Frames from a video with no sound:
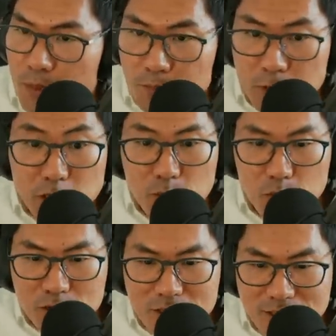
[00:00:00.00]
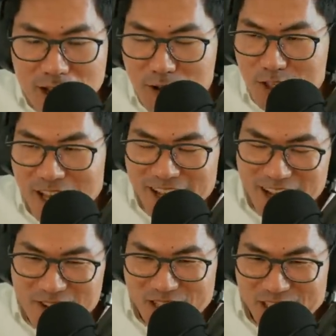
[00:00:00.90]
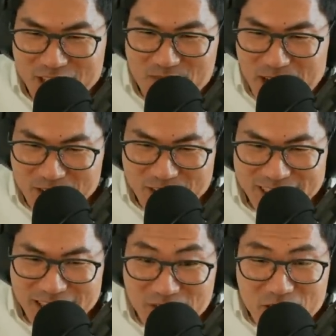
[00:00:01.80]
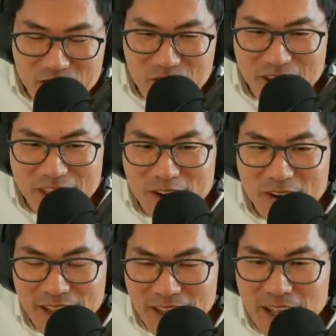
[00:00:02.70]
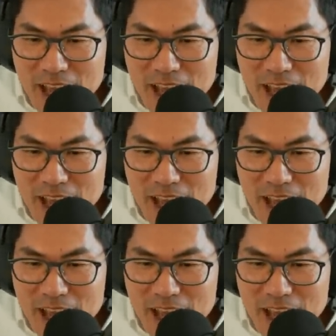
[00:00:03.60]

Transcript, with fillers: pick your poison. I was just about to say you can go in there and